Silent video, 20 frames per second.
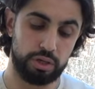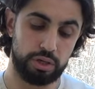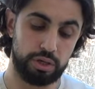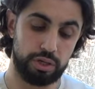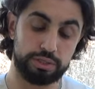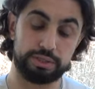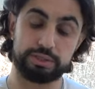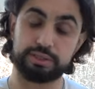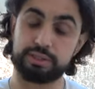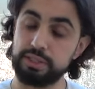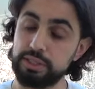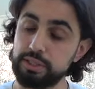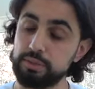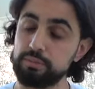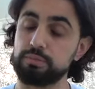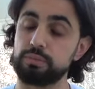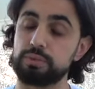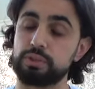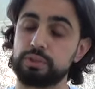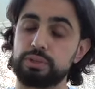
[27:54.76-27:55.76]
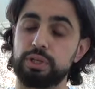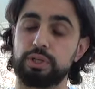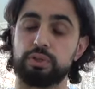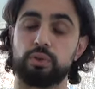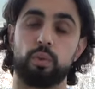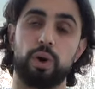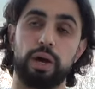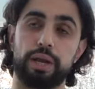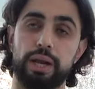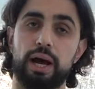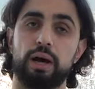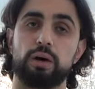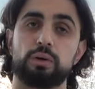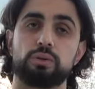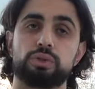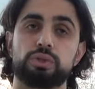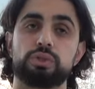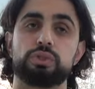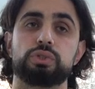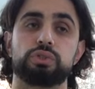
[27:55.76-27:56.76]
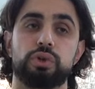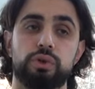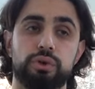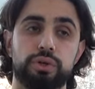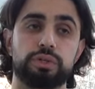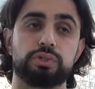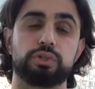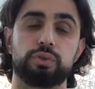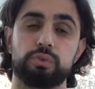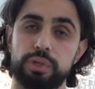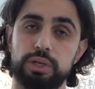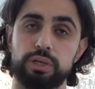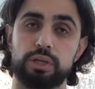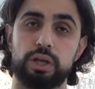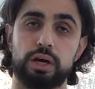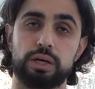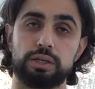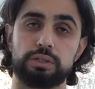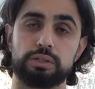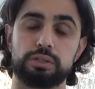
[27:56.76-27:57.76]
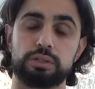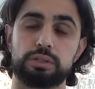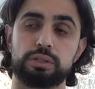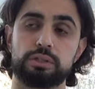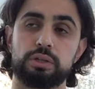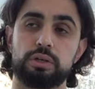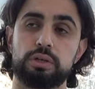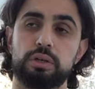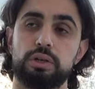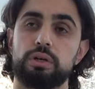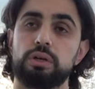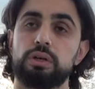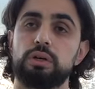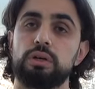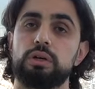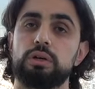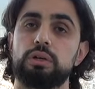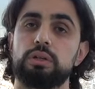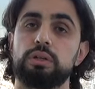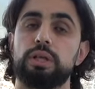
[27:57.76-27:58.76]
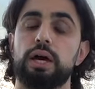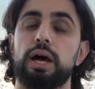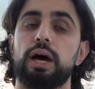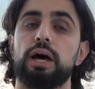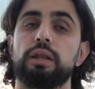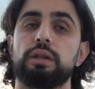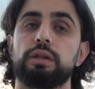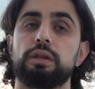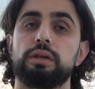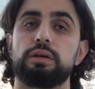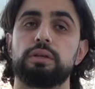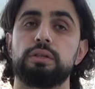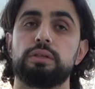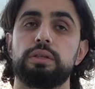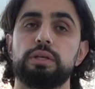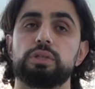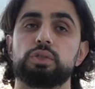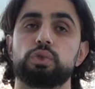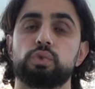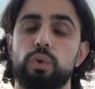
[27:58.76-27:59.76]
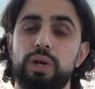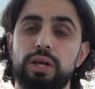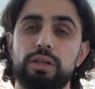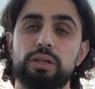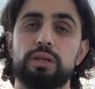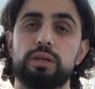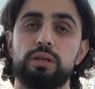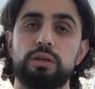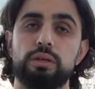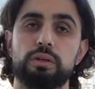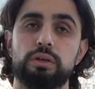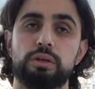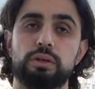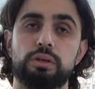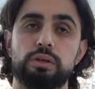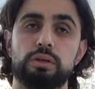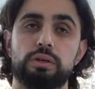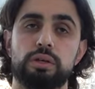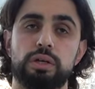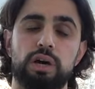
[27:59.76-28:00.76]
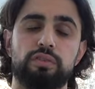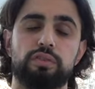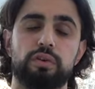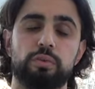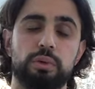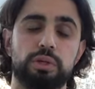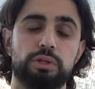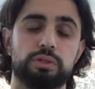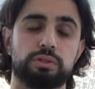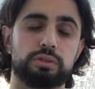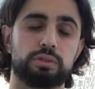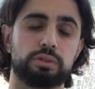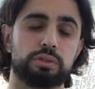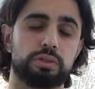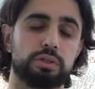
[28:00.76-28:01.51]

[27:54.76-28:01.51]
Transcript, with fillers: it seems that the White House is starting to realize that the Israeli government